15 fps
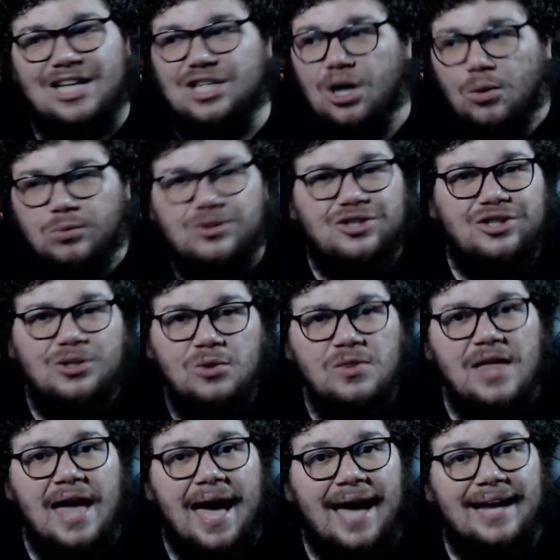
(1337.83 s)
Don't do
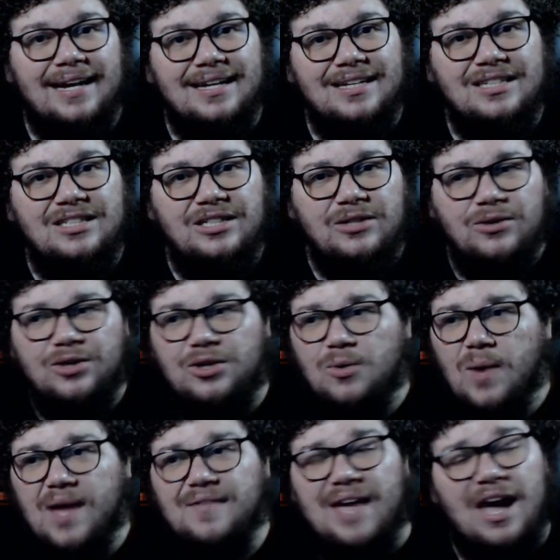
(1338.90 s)
that. Dude, you
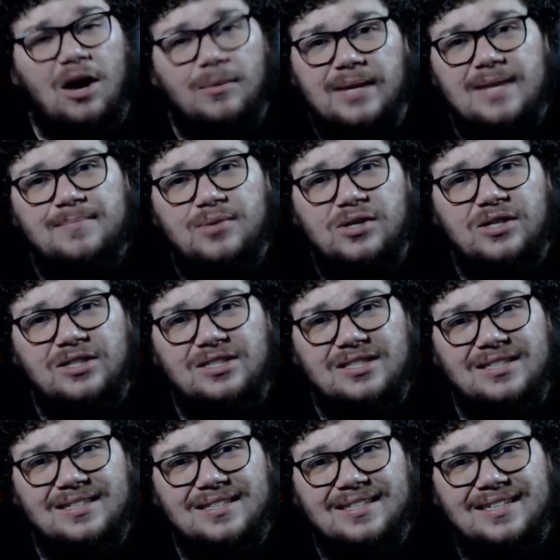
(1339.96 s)
have how many books?